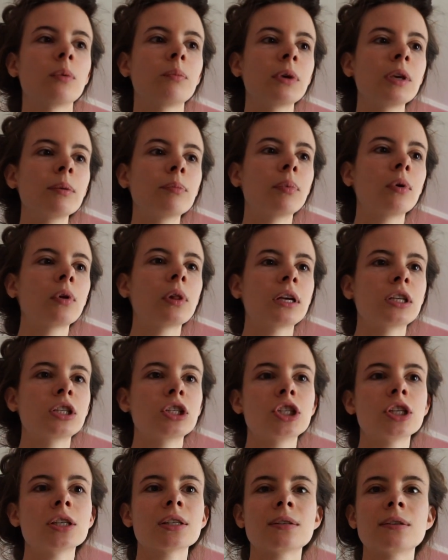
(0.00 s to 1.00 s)
people and
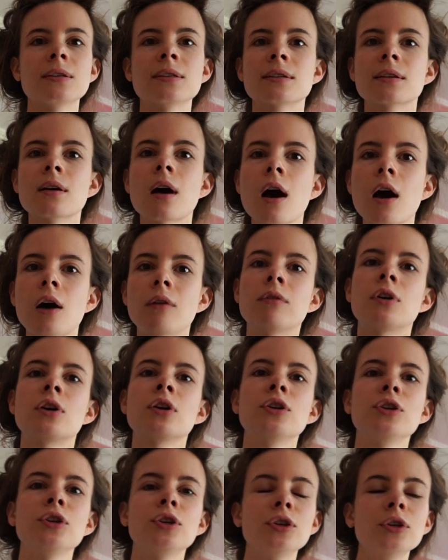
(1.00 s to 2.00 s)
just discover
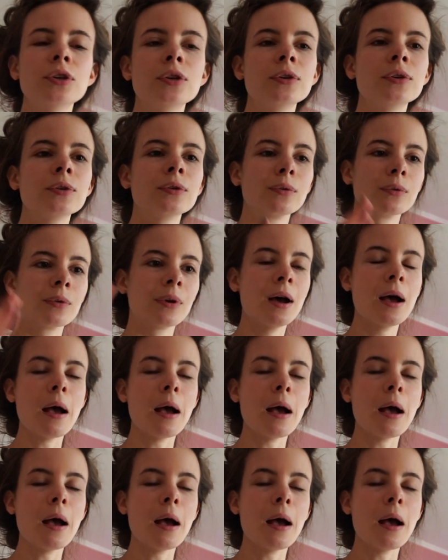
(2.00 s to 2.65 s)
new